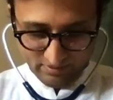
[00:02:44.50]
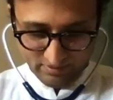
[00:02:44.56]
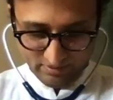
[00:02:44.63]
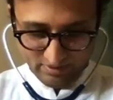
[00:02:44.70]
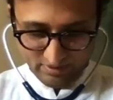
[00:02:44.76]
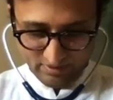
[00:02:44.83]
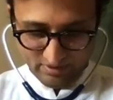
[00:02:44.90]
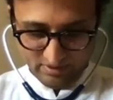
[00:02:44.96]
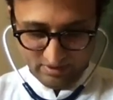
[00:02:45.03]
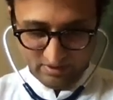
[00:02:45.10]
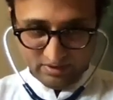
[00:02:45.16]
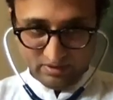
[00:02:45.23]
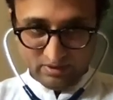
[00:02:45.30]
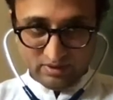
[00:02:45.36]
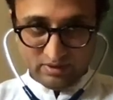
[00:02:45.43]

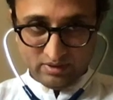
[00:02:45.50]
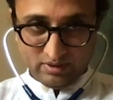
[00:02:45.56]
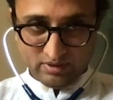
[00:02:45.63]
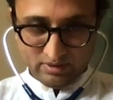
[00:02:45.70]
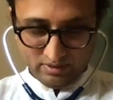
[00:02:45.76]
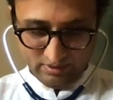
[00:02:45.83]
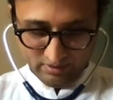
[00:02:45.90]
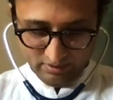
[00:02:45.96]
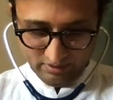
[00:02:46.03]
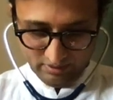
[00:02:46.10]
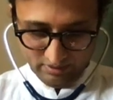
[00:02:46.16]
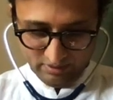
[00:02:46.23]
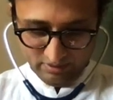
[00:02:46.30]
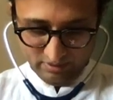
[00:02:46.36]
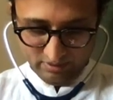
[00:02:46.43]

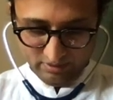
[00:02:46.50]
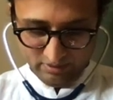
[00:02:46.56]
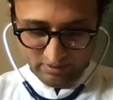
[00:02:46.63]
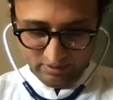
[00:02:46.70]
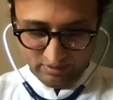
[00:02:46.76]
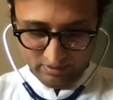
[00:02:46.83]
Nothing is said.